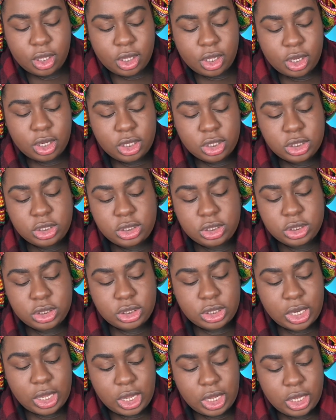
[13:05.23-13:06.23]
And it's
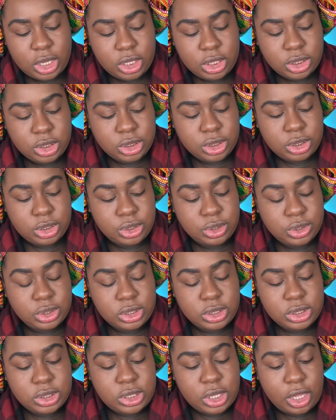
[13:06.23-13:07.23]
just like, you're just
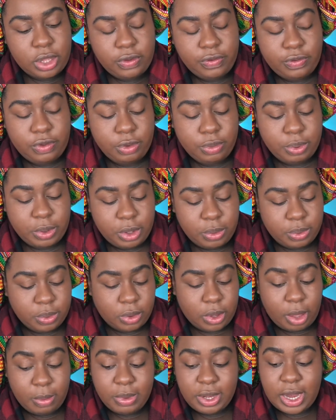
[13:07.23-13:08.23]
using the same few
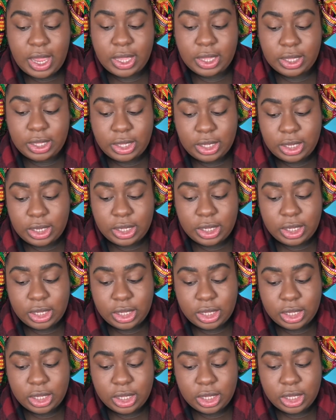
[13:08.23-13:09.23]
people. I mean, I get
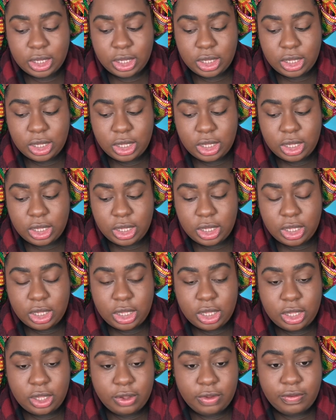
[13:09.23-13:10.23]
it
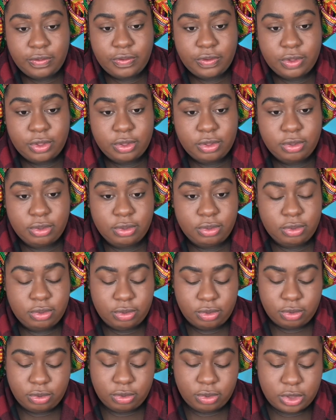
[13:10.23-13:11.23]
if
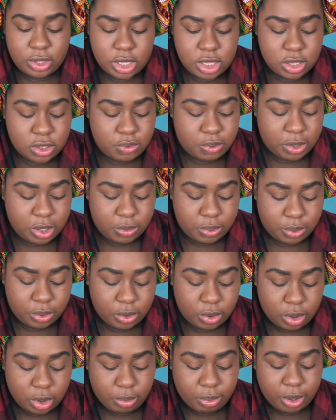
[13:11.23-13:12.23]
these
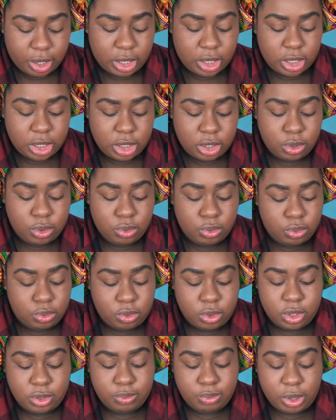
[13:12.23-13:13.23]
people are bringing you,
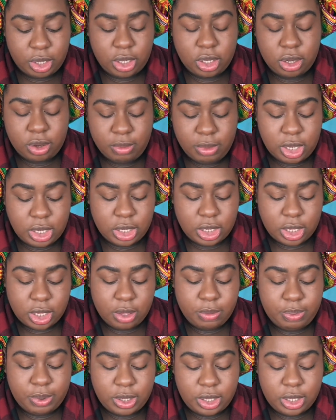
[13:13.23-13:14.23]
bringing your money
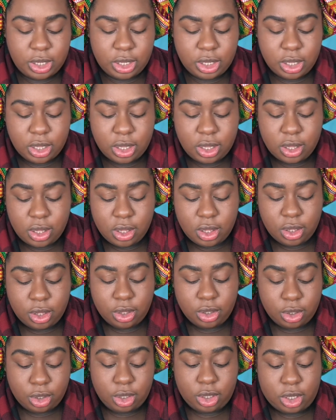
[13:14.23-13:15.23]
company,
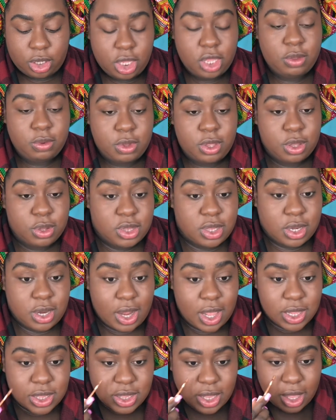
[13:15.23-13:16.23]
you're gonna keep using
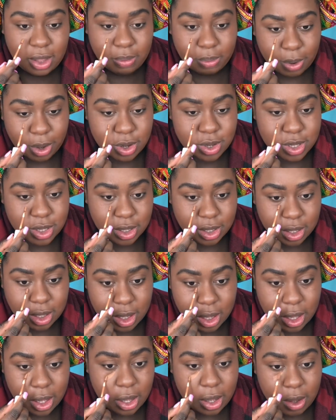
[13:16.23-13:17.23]
that same person.
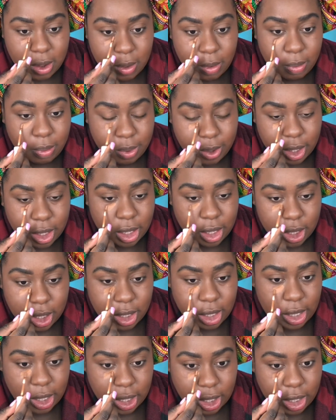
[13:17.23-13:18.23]

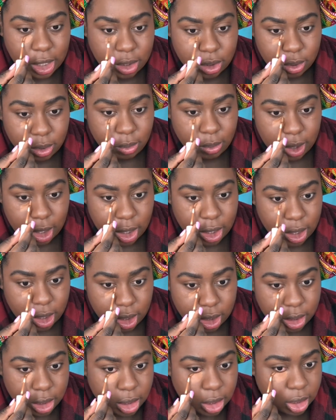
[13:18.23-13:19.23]
But, like, after a
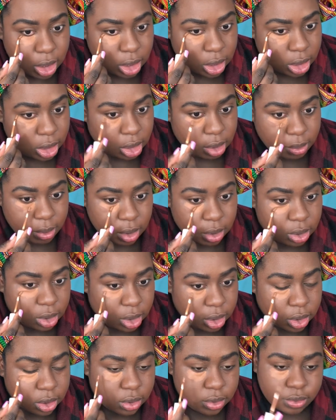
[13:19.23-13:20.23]
while, like, come on
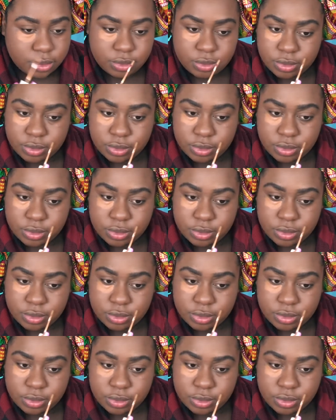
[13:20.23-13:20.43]
now.